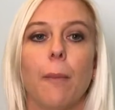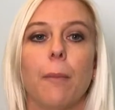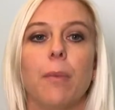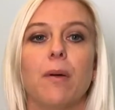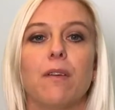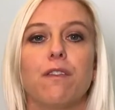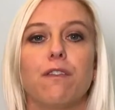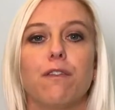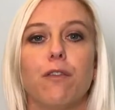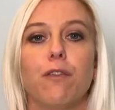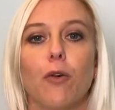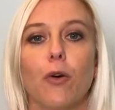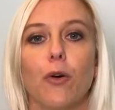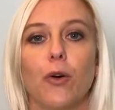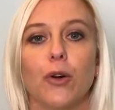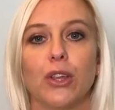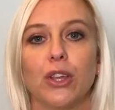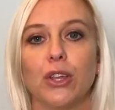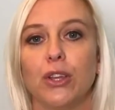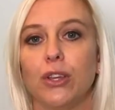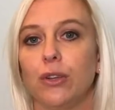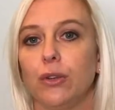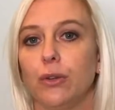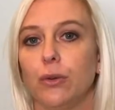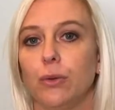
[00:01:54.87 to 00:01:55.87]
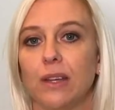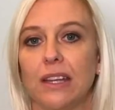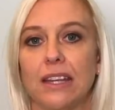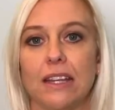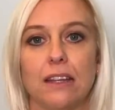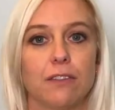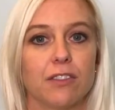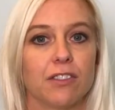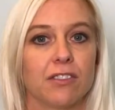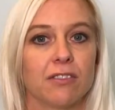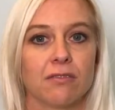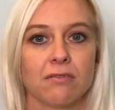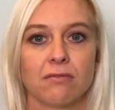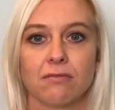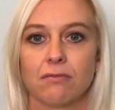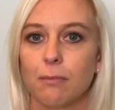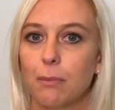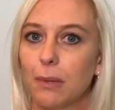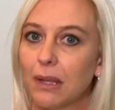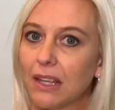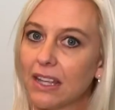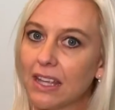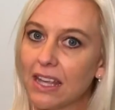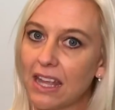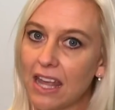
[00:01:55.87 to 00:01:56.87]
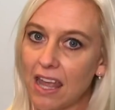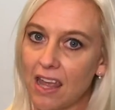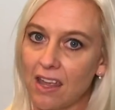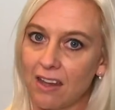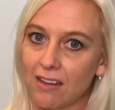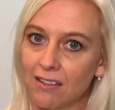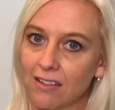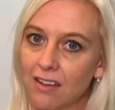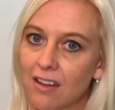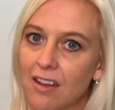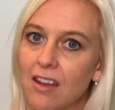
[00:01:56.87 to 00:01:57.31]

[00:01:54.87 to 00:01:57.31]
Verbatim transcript: before you even begin.